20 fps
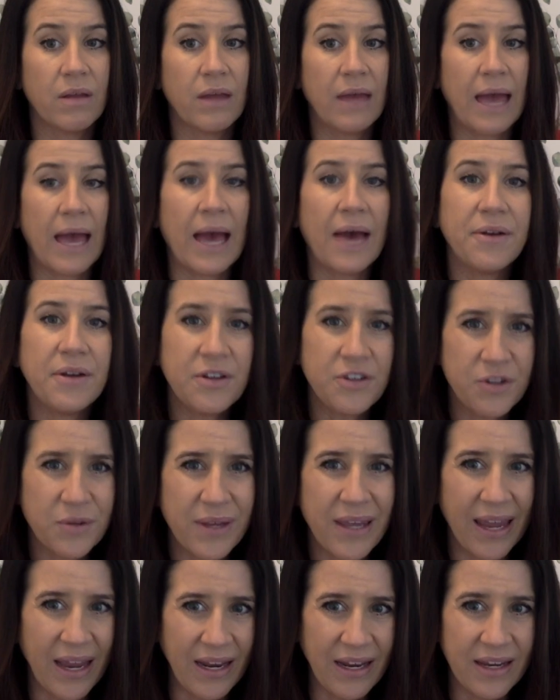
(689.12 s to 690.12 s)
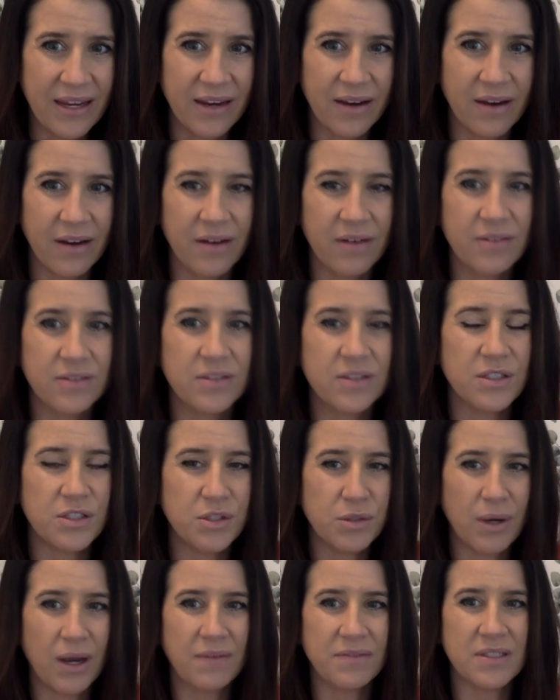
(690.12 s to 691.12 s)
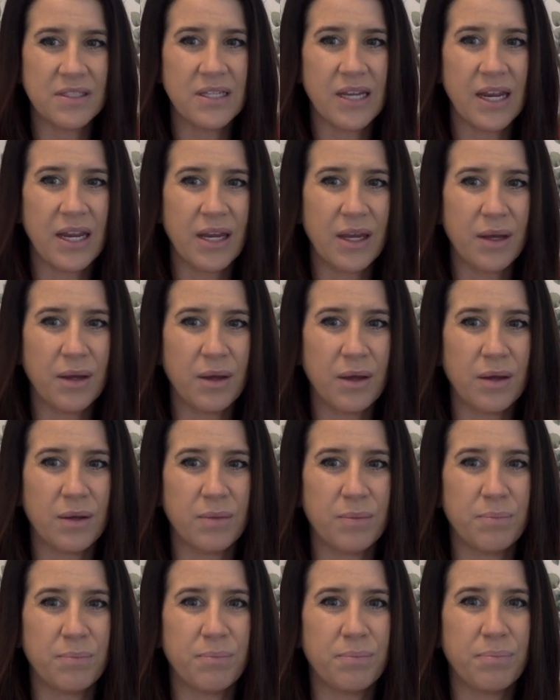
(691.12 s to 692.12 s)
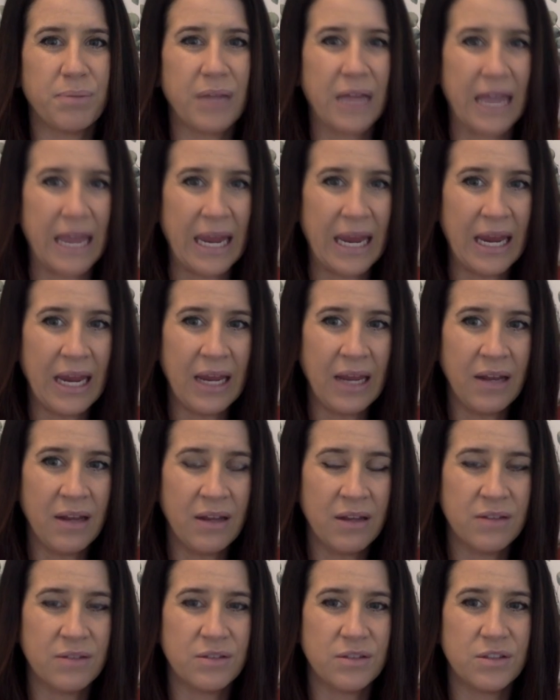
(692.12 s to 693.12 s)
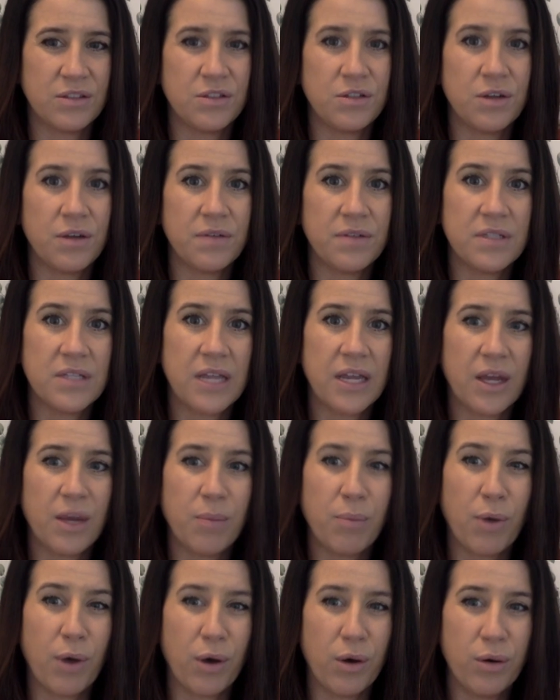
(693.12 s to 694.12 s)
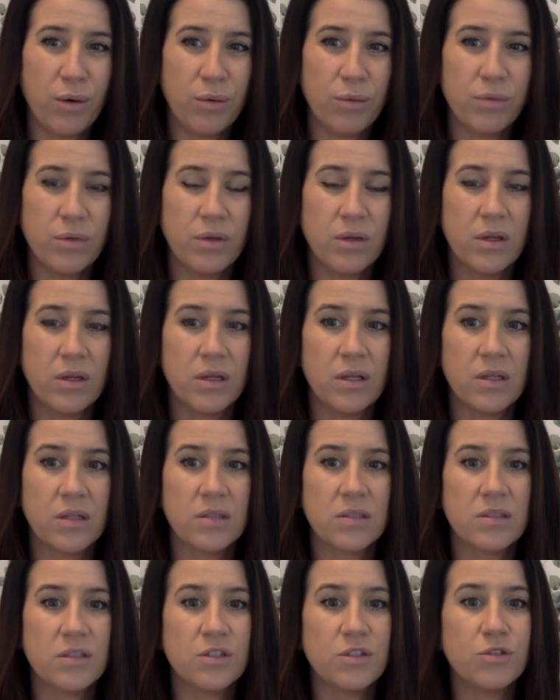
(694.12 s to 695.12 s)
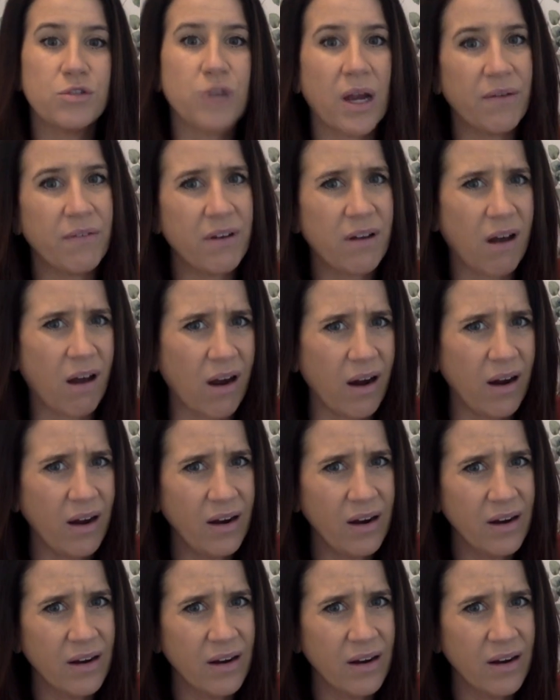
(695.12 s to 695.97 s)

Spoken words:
How did you get here? Did you have to take a plane? Did you have to take a boat? Did you drive a car?